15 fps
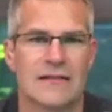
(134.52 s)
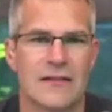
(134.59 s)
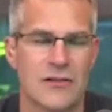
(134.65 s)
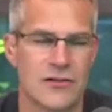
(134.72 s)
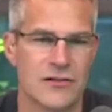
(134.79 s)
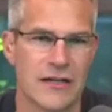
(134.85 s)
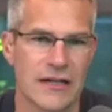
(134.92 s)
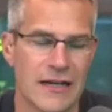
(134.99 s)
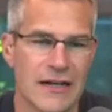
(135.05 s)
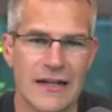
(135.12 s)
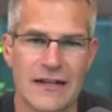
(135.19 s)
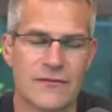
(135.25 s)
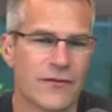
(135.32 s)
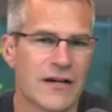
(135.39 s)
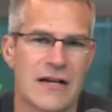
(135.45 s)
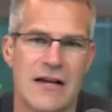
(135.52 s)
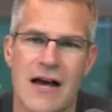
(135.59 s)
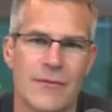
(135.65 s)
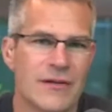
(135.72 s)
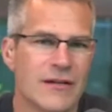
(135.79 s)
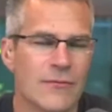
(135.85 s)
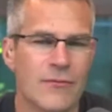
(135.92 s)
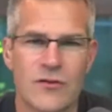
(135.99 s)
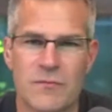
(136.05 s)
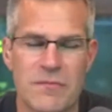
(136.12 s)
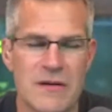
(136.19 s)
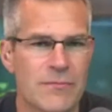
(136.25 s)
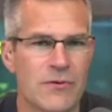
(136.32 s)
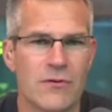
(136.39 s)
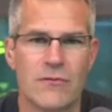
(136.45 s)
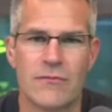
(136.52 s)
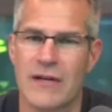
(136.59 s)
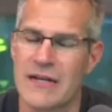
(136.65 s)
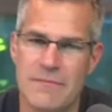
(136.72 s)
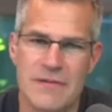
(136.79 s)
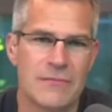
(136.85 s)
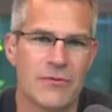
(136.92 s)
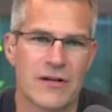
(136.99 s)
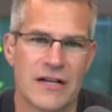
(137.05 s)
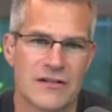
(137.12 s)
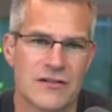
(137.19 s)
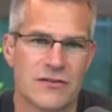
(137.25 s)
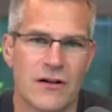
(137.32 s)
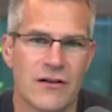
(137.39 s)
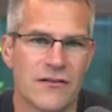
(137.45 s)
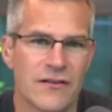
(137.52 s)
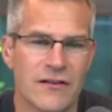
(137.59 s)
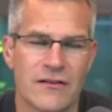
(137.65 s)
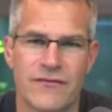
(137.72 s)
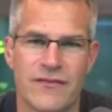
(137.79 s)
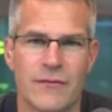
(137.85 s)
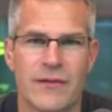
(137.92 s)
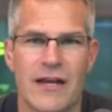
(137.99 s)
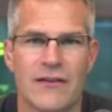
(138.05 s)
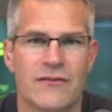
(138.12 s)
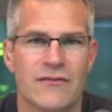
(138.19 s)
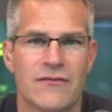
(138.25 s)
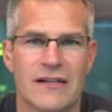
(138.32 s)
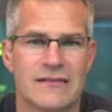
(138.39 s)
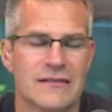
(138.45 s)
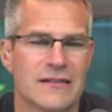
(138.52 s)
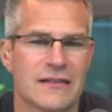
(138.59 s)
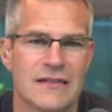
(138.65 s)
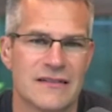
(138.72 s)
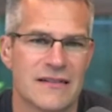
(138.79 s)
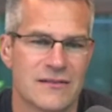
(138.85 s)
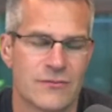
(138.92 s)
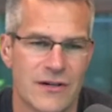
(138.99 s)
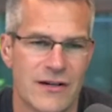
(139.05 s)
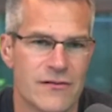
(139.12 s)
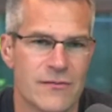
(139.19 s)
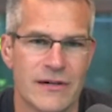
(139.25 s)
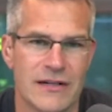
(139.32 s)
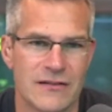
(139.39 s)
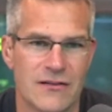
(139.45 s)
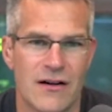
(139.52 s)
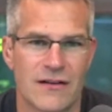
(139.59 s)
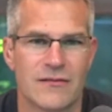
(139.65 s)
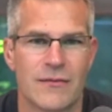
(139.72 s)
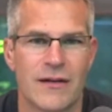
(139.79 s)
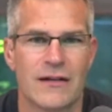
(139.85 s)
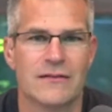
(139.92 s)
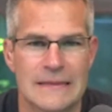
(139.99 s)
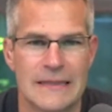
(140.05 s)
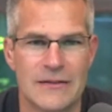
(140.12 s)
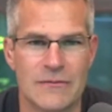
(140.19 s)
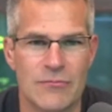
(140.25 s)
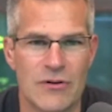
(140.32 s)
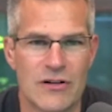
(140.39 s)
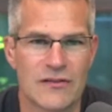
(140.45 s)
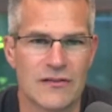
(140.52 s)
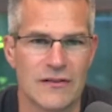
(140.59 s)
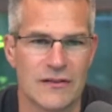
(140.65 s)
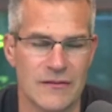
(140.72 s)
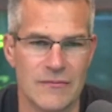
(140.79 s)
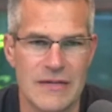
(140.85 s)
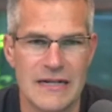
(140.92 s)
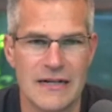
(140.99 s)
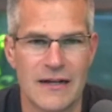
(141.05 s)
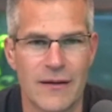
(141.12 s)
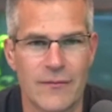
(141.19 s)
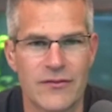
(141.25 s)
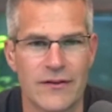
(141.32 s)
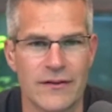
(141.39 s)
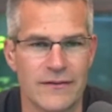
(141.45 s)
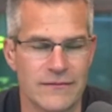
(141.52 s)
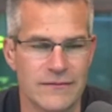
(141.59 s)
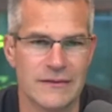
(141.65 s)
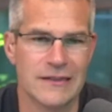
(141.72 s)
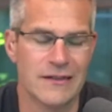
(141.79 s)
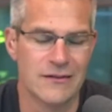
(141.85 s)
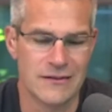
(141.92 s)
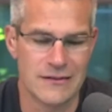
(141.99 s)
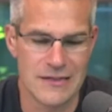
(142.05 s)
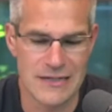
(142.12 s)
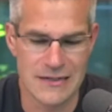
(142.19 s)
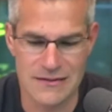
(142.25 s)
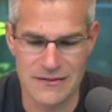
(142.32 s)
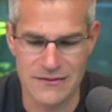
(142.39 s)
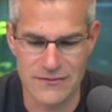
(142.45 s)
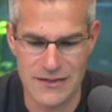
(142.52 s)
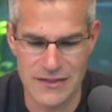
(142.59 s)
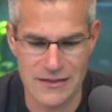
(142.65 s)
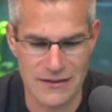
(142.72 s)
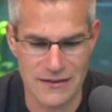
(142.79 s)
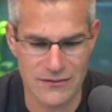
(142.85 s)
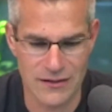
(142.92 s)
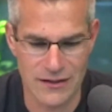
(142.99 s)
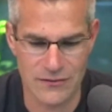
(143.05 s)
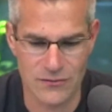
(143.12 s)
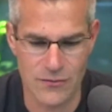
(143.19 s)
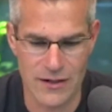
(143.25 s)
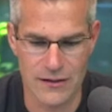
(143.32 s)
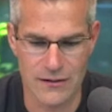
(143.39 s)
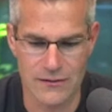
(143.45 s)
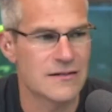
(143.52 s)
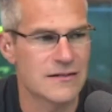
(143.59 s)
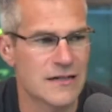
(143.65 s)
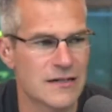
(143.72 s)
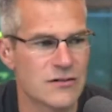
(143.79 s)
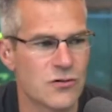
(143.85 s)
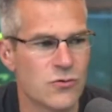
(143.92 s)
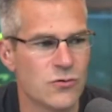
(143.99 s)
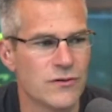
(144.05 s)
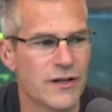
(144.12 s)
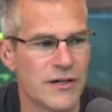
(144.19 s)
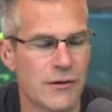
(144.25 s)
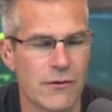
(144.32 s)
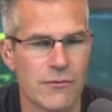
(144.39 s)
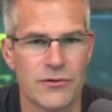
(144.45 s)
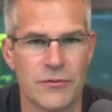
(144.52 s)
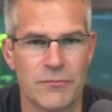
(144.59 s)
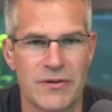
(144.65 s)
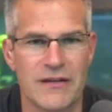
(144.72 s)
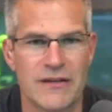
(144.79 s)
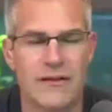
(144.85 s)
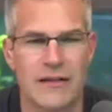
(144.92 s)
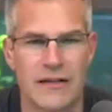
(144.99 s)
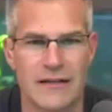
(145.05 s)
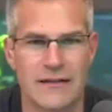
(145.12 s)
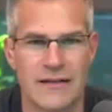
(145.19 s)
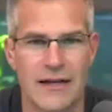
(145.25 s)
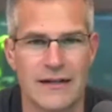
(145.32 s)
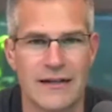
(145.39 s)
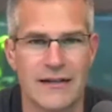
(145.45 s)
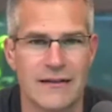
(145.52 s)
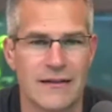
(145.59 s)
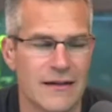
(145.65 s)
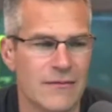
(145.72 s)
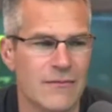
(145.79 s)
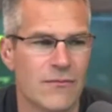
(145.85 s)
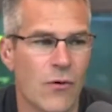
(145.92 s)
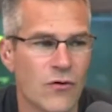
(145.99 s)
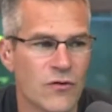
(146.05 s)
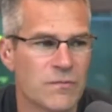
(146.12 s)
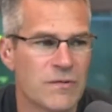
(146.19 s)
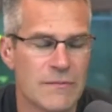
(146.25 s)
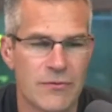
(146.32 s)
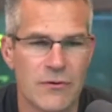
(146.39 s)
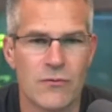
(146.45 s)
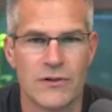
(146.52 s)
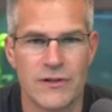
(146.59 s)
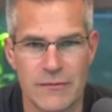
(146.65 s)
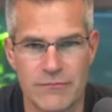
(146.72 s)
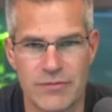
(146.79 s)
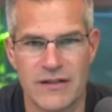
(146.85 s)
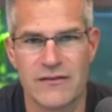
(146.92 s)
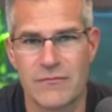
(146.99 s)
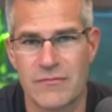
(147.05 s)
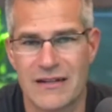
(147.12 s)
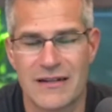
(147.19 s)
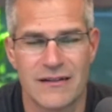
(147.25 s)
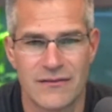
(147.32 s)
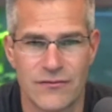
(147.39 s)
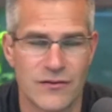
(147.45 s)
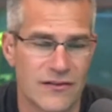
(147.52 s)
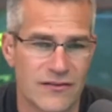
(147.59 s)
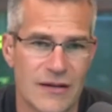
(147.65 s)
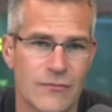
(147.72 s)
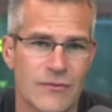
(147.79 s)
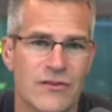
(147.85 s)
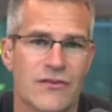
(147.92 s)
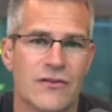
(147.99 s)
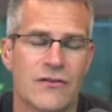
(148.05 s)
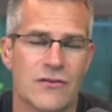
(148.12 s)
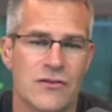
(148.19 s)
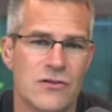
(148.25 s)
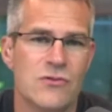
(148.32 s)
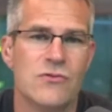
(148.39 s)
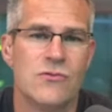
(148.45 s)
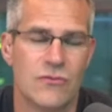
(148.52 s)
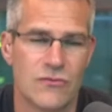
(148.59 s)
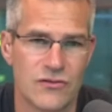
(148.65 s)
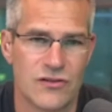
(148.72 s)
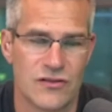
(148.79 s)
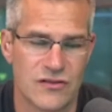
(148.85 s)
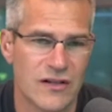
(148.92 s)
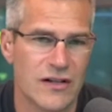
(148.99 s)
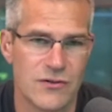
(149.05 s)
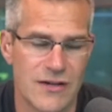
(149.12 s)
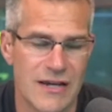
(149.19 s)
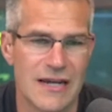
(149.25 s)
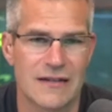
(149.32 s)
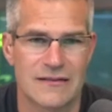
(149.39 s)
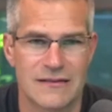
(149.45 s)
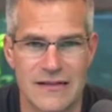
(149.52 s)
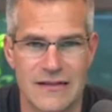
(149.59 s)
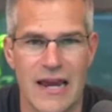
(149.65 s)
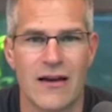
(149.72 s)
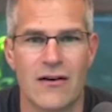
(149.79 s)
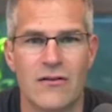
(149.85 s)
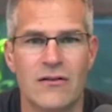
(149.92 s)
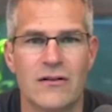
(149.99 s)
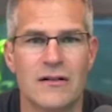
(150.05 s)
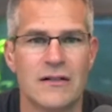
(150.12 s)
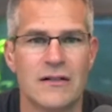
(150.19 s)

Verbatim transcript: interesting. And it's very common that many people get started in single family house investing, because that's what everybody talks about in the books and the meetups and, and TV as well. It's cool that you're able to pivot like that. And most people will then pivot because, for the same reason you just said, you can't scale.